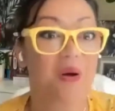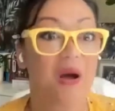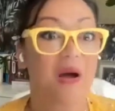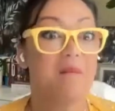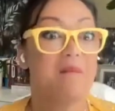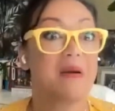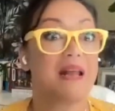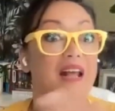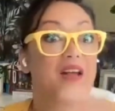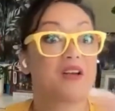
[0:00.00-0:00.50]
So,
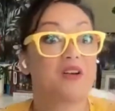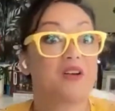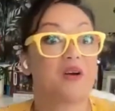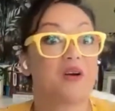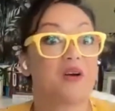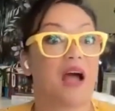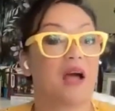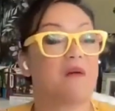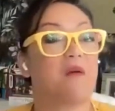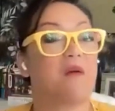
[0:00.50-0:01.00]
but
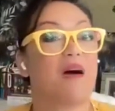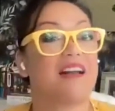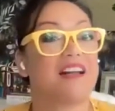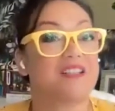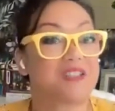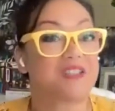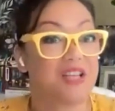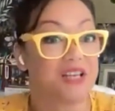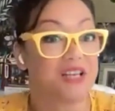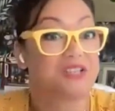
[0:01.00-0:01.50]
I
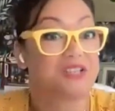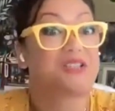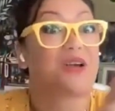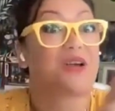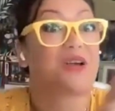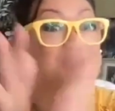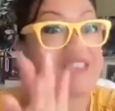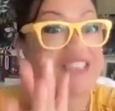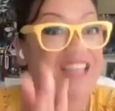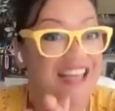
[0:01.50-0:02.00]
wanted to
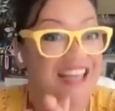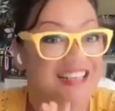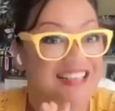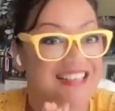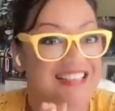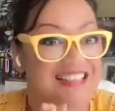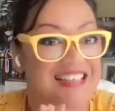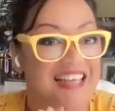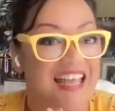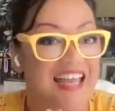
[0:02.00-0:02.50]
associate
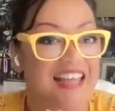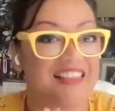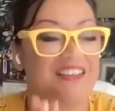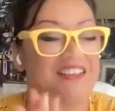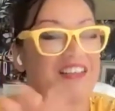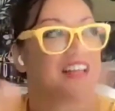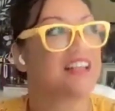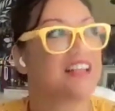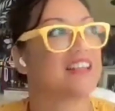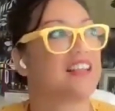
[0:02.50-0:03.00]
it together,
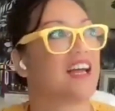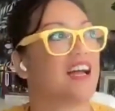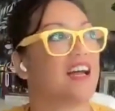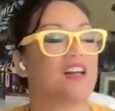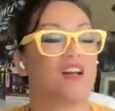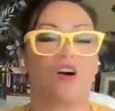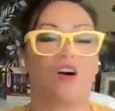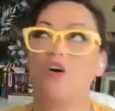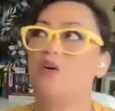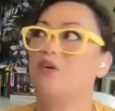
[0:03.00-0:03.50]
and I thought,
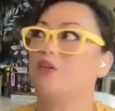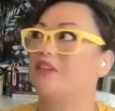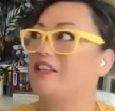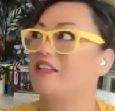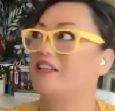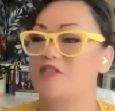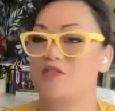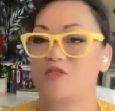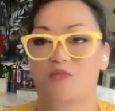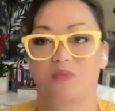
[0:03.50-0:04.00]
oh,
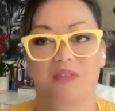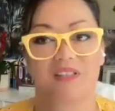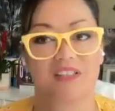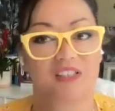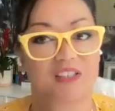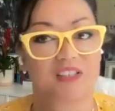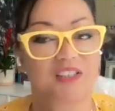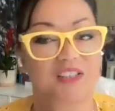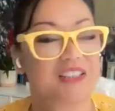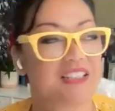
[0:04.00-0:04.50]
this is
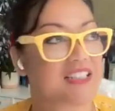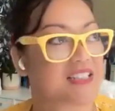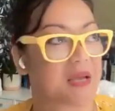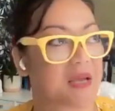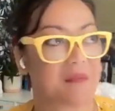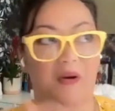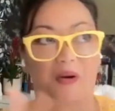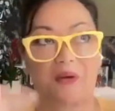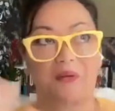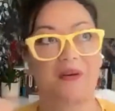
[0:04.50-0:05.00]
really good because
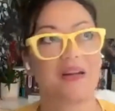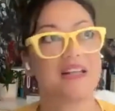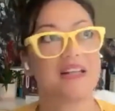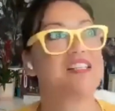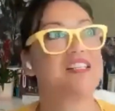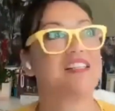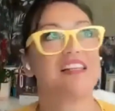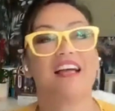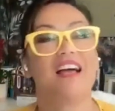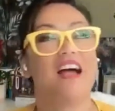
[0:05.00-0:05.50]
I'm
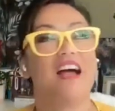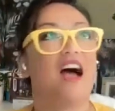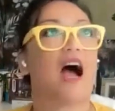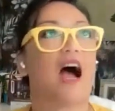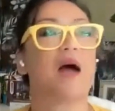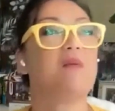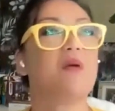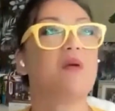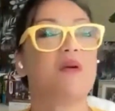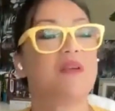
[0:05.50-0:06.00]

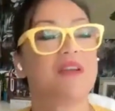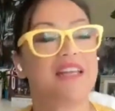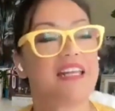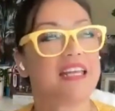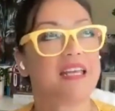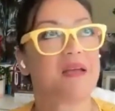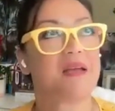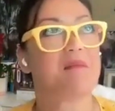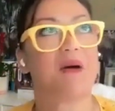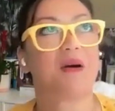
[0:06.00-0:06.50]

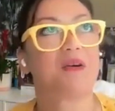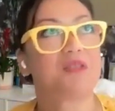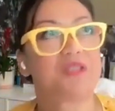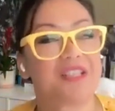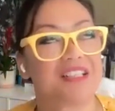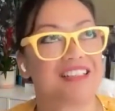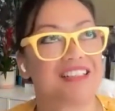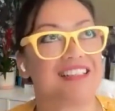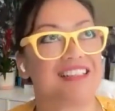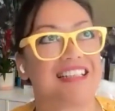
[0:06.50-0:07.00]
already
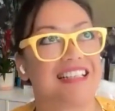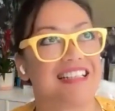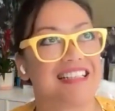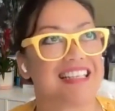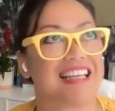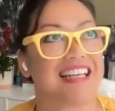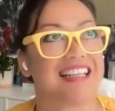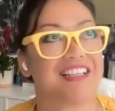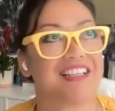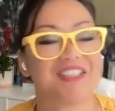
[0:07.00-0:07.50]
emotionally
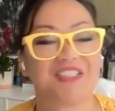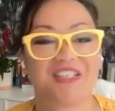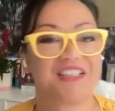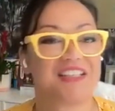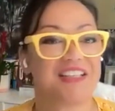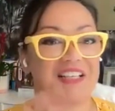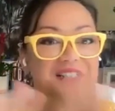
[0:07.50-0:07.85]
intelligent.